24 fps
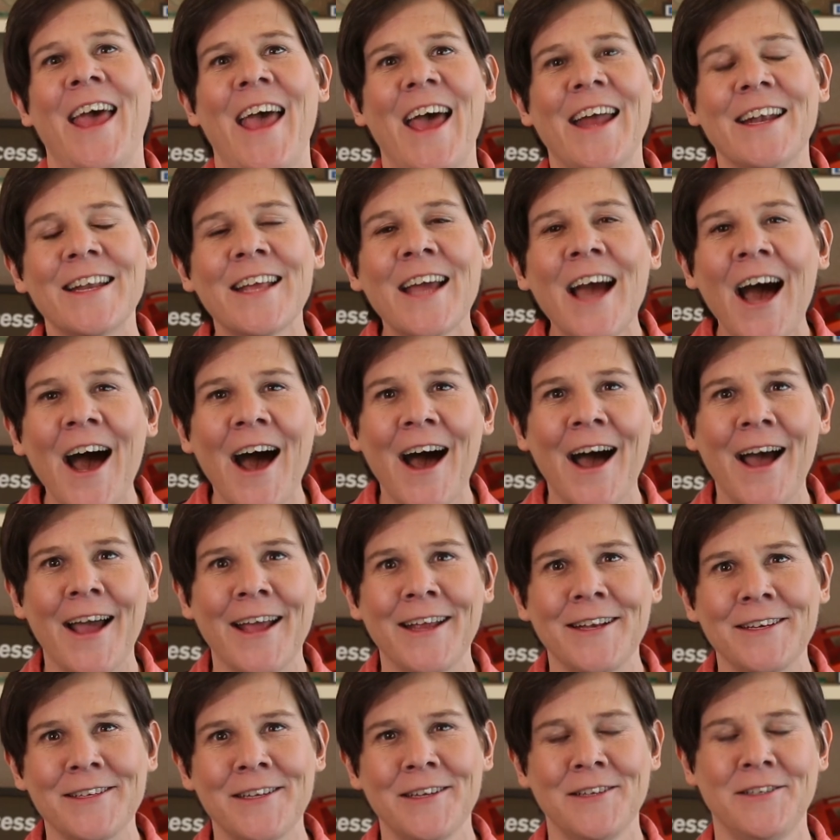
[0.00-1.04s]
and
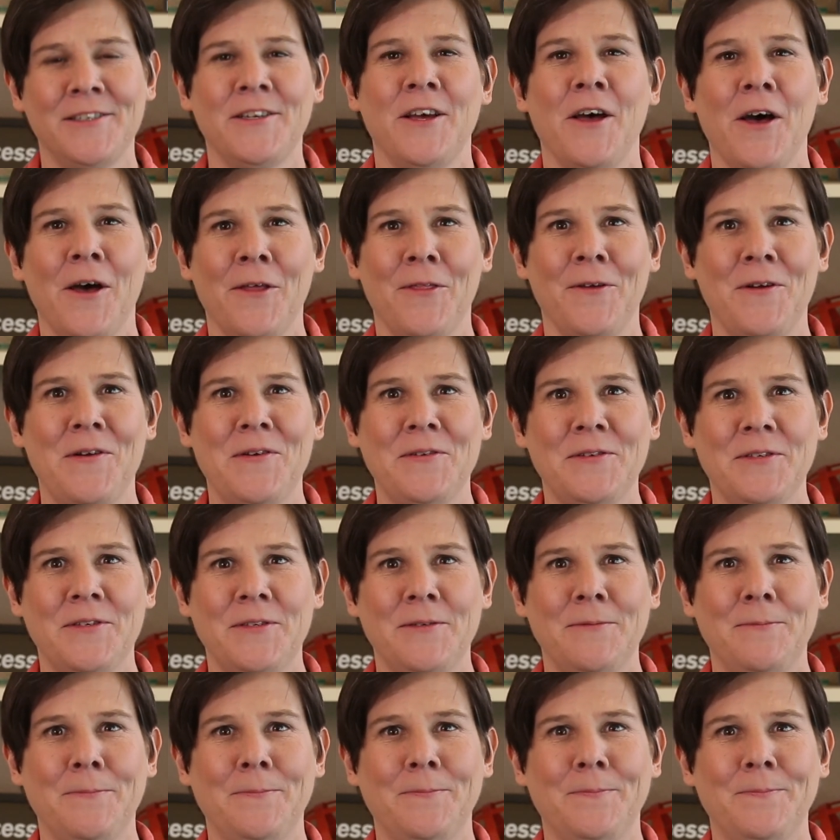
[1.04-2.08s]
kind to others?
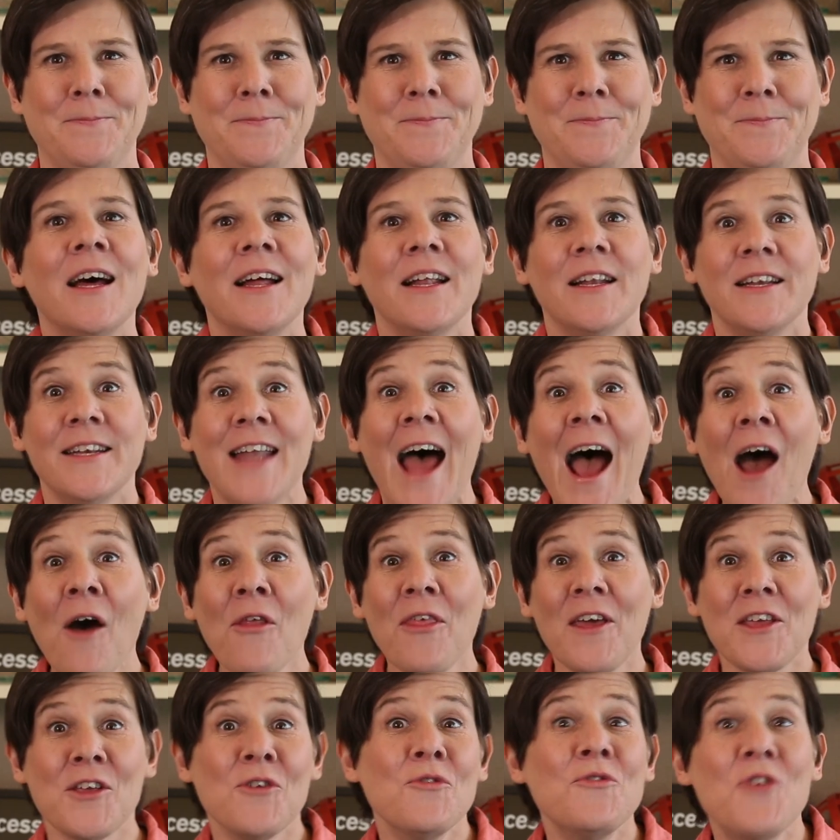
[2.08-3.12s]
Now
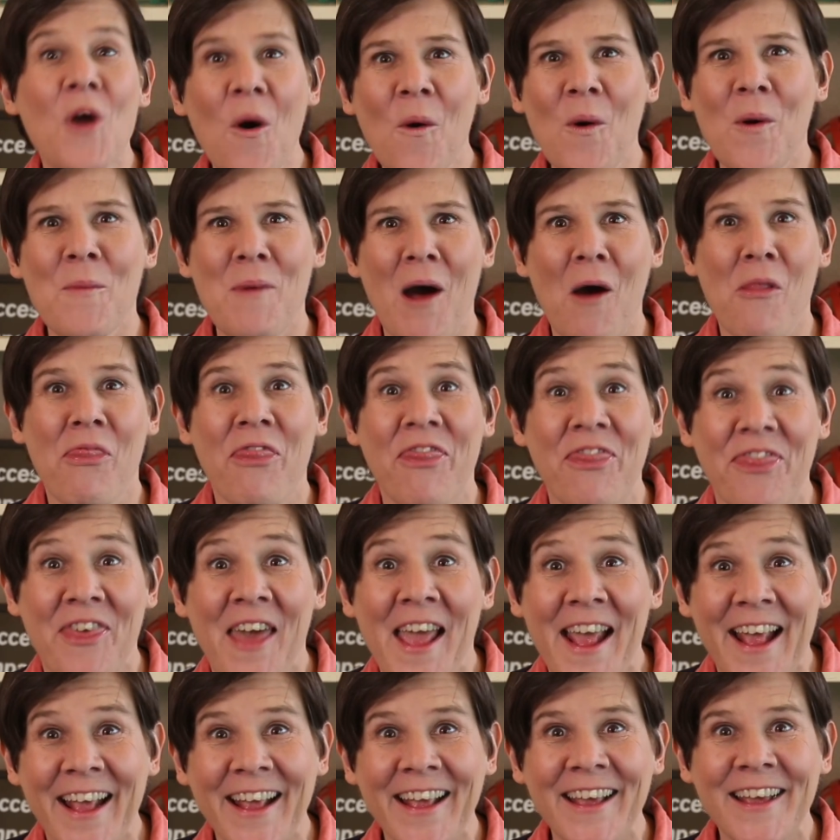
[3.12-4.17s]
that you know about
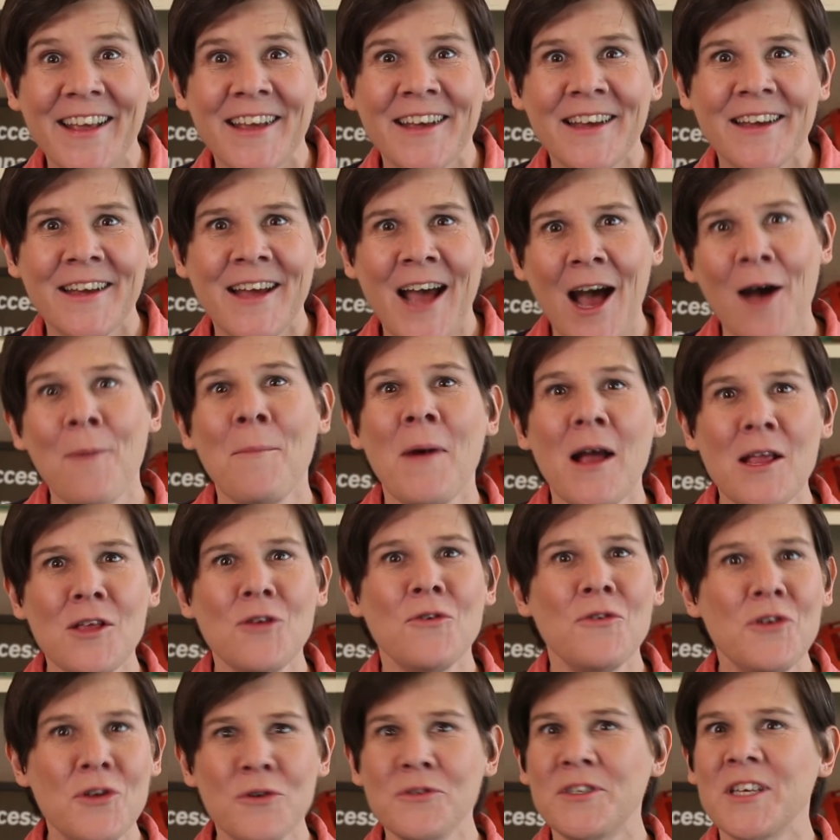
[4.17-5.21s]
think, how might
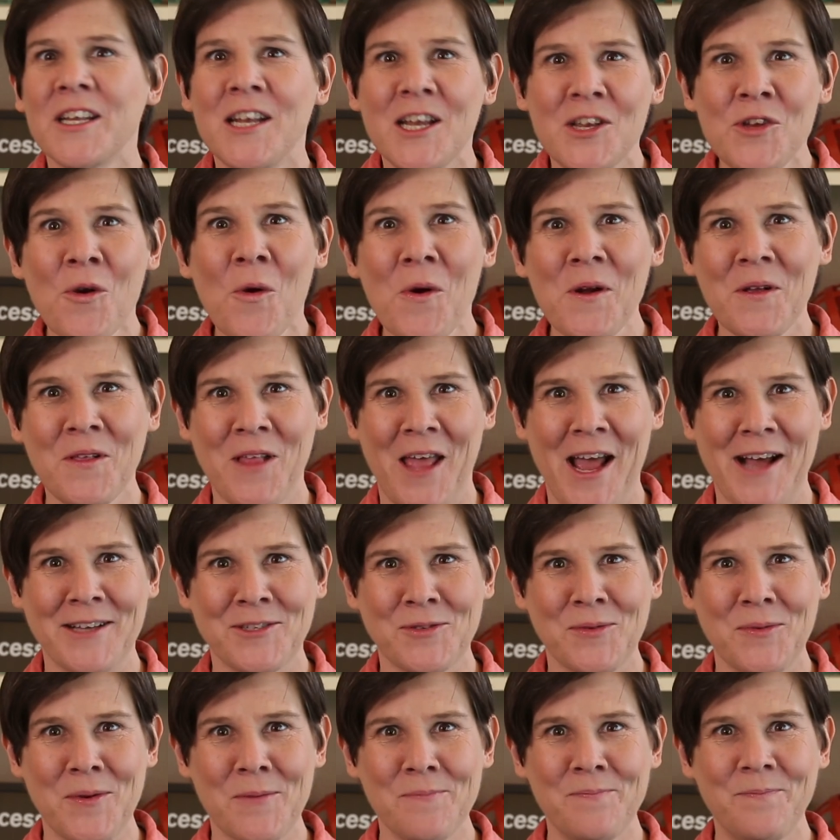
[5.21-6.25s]
you use it in your
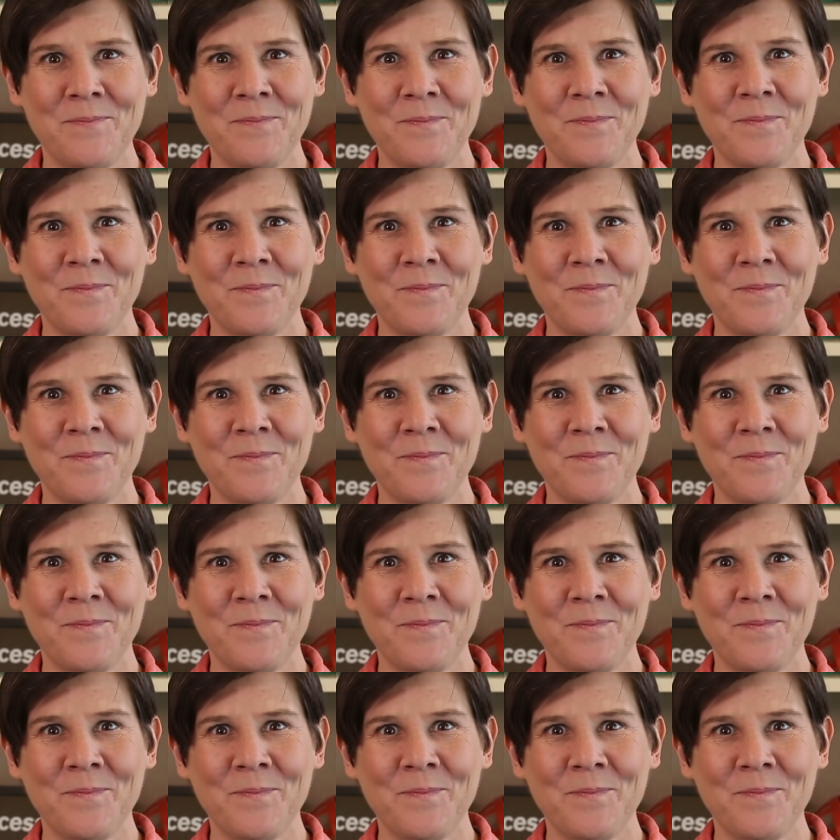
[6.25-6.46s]
classroom?